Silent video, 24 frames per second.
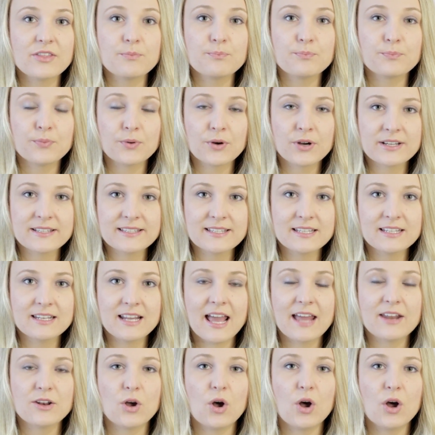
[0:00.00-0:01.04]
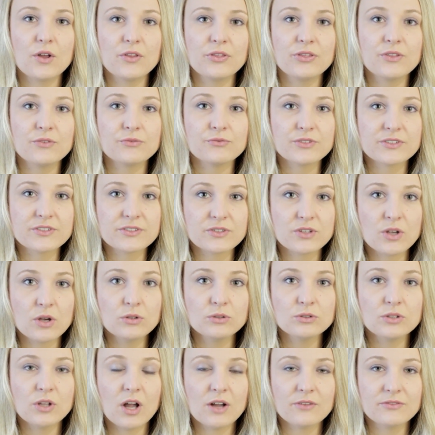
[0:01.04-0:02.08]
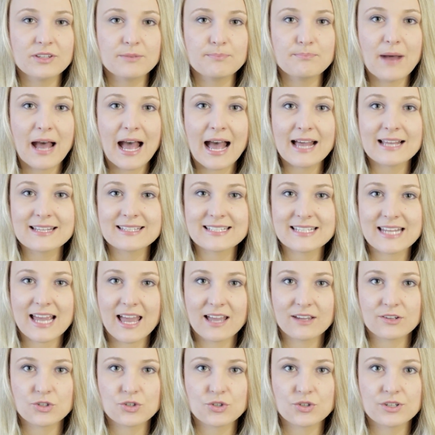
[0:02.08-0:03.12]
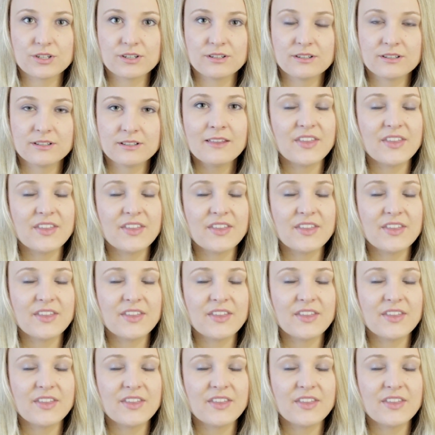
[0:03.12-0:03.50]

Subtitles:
the present and on the result of the past action.